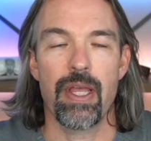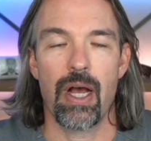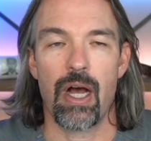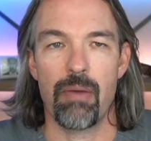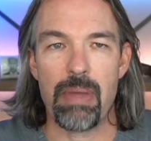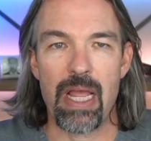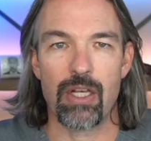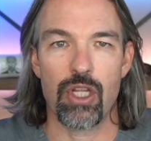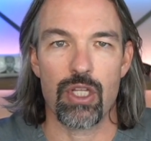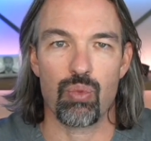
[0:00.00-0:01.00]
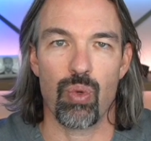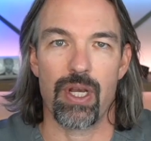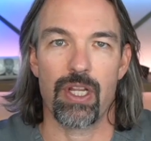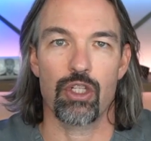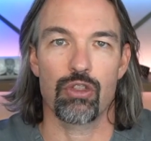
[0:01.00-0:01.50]
and is
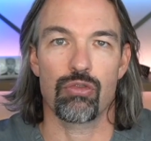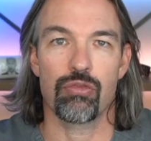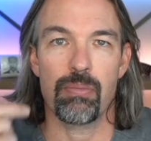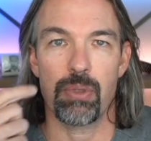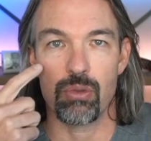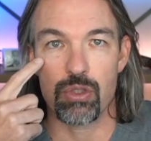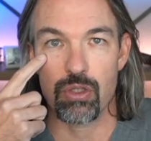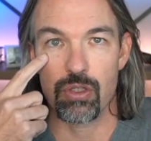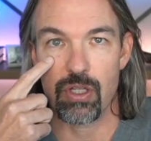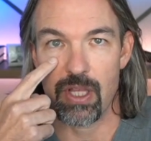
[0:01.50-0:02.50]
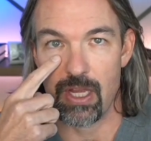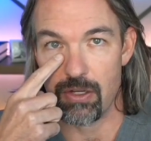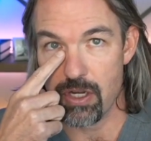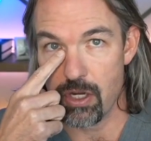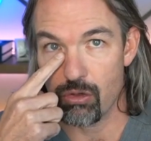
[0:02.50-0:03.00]
what contributes to
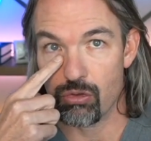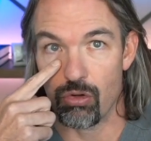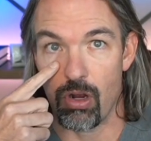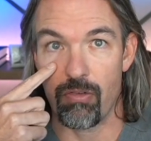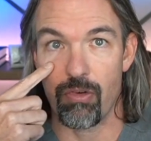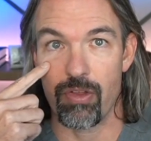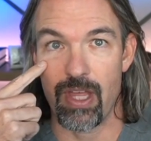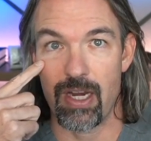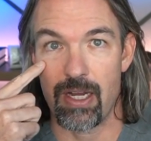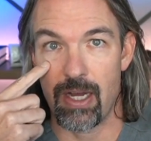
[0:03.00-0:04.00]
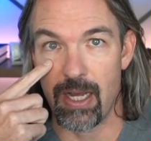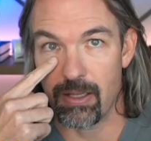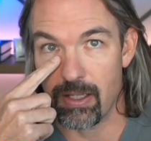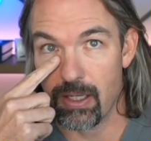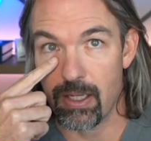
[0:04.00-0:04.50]
that tear trough or that
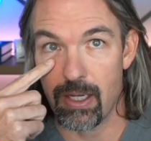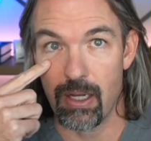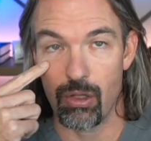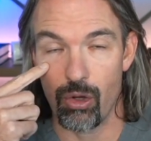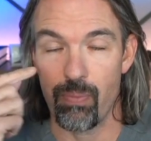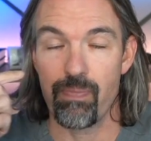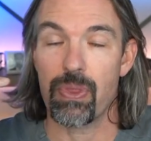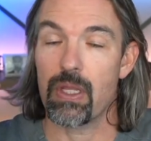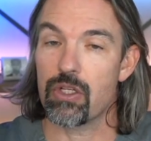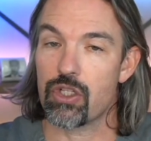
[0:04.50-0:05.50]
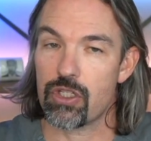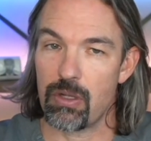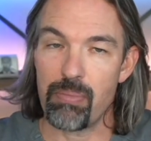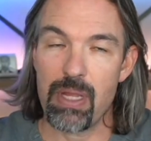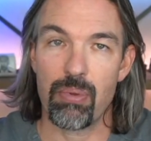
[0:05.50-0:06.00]
eyelid hollow.
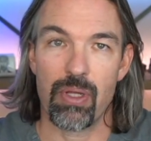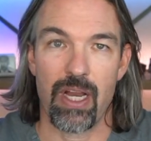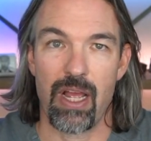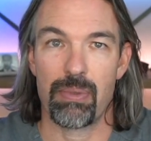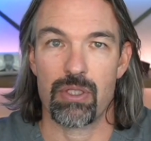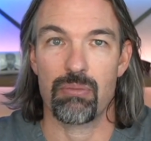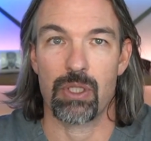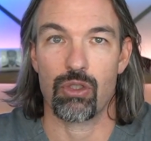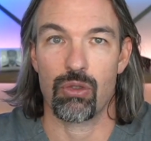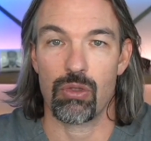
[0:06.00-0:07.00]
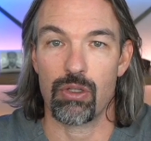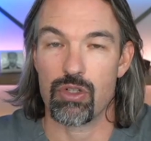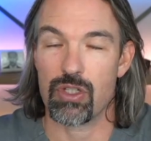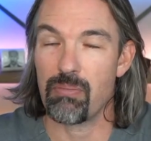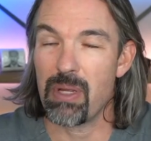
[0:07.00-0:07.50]
Some people it happens much
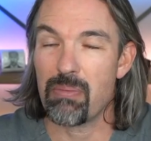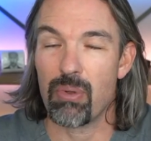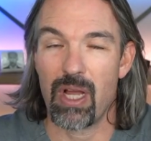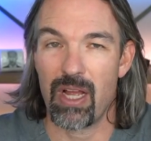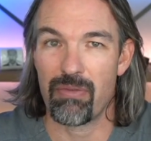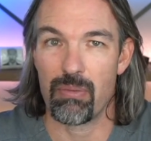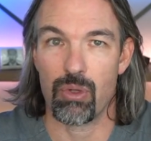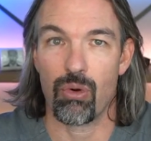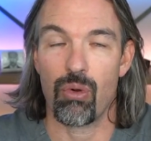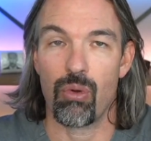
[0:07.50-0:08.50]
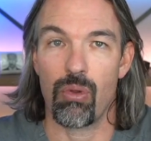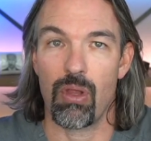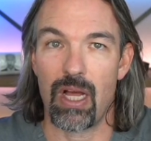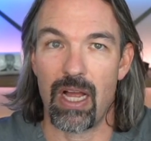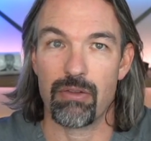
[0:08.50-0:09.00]
earlier. Some people have them their whole
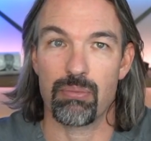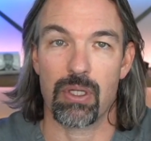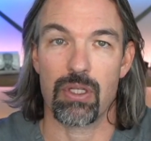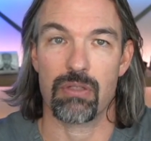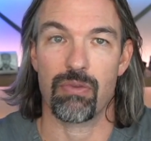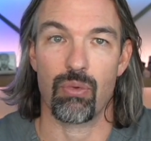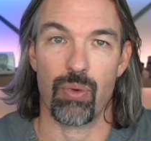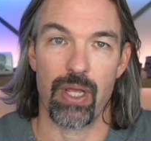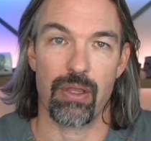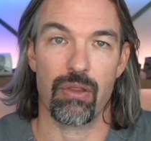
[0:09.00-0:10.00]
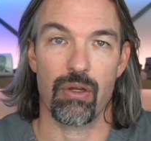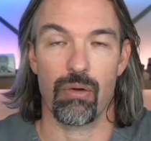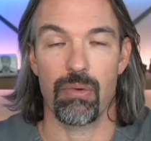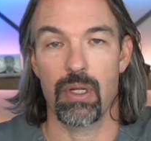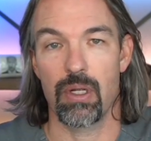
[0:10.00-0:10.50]
lives because of the way that
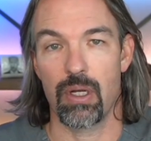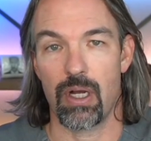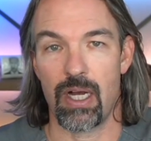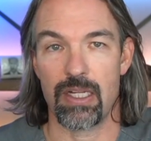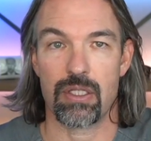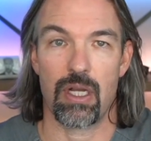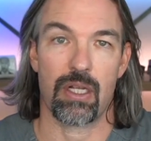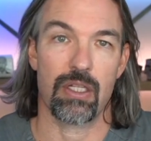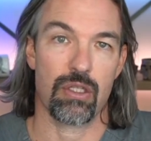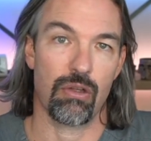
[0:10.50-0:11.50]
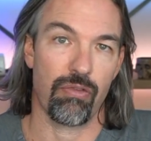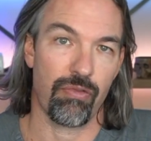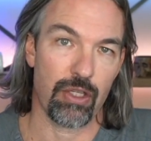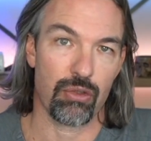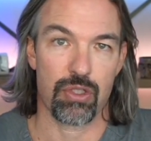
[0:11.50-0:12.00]
their eye sockets, their
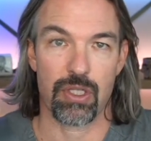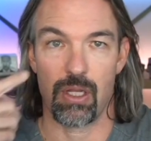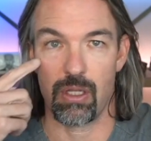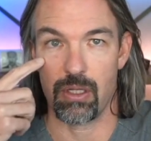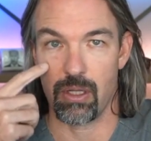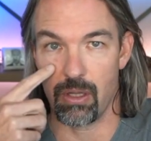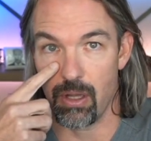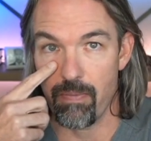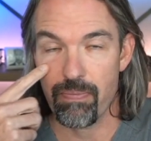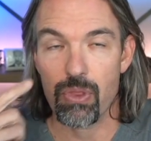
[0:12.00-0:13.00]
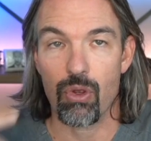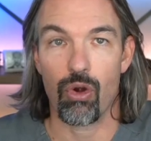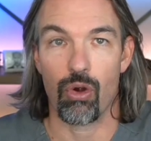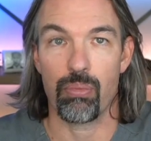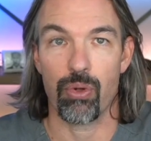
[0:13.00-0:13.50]
facial skeleton
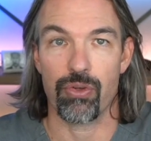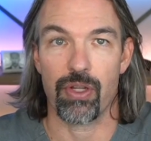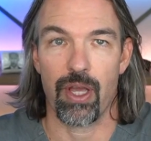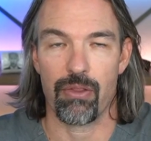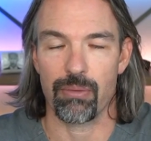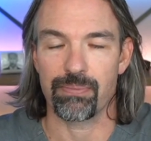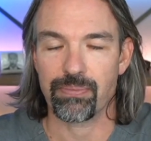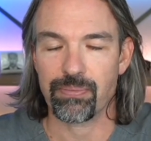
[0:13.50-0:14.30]
are put together.